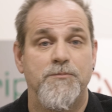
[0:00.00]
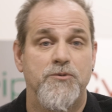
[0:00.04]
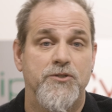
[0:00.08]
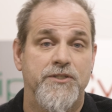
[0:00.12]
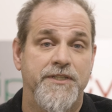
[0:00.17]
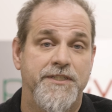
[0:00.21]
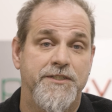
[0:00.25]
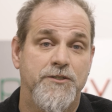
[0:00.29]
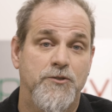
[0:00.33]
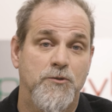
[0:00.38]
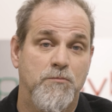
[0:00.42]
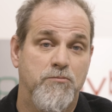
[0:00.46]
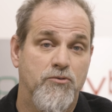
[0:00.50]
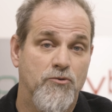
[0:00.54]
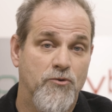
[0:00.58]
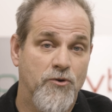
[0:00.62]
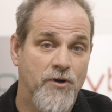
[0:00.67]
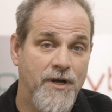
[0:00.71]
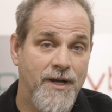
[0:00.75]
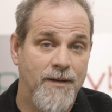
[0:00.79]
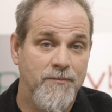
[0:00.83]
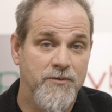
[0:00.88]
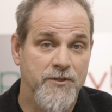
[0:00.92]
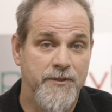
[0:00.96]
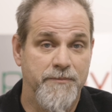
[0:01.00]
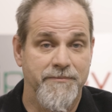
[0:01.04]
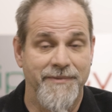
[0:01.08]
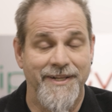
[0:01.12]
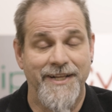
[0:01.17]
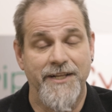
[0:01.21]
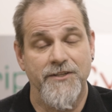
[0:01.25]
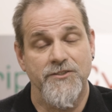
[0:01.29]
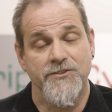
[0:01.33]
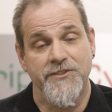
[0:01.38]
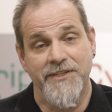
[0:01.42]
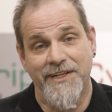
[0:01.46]
a particular problem,
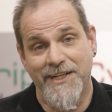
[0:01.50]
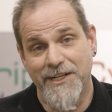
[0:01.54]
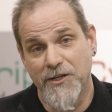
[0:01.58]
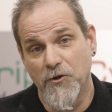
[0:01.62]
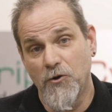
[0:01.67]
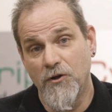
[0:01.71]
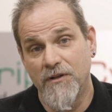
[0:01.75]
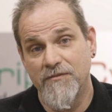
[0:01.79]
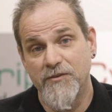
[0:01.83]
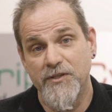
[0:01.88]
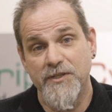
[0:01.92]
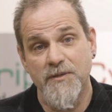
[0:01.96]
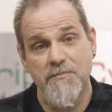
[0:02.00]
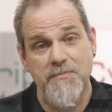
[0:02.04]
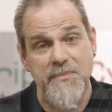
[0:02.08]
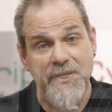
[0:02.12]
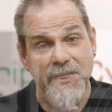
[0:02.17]
such as solving a